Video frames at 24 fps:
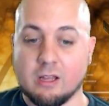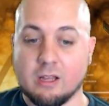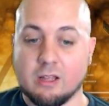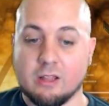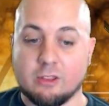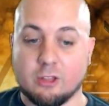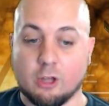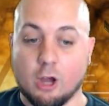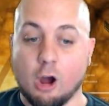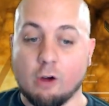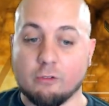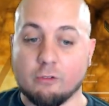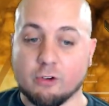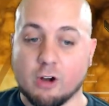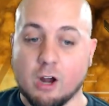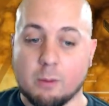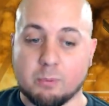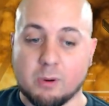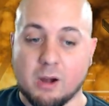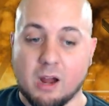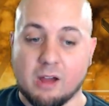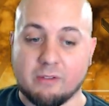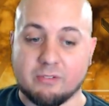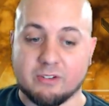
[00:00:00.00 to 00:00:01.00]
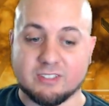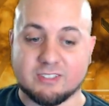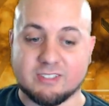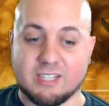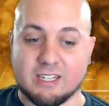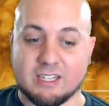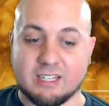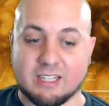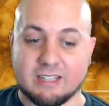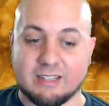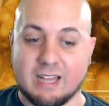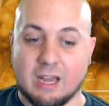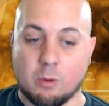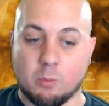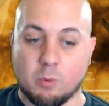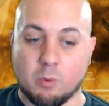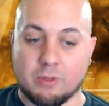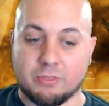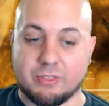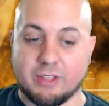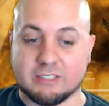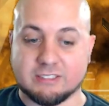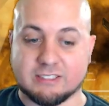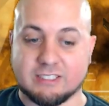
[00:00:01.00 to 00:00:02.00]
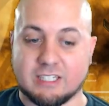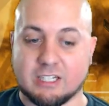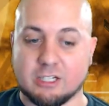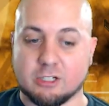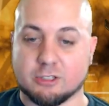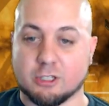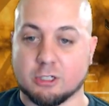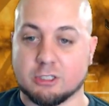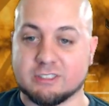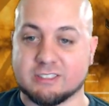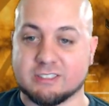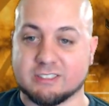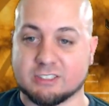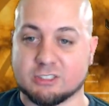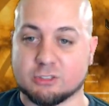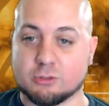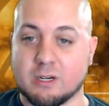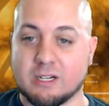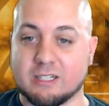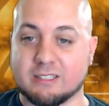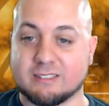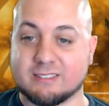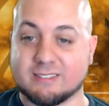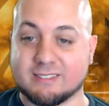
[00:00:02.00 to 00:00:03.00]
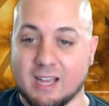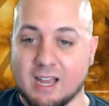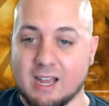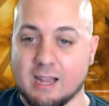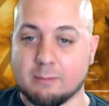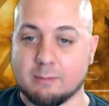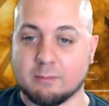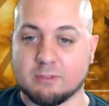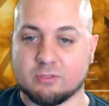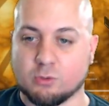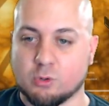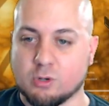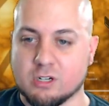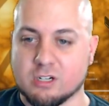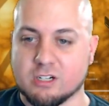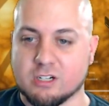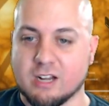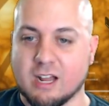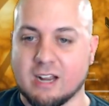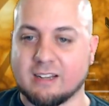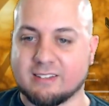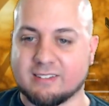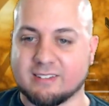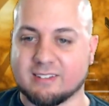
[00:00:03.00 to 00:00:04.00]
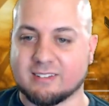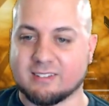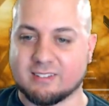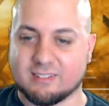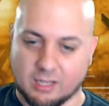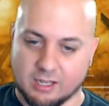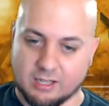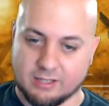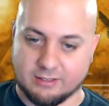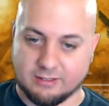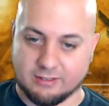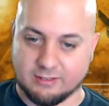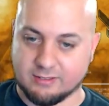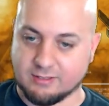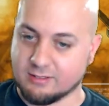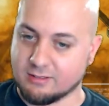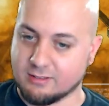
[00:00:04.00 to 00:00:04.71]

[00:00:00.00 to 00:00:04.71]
The overall profit is taking that 1,836 credits times 496 tons.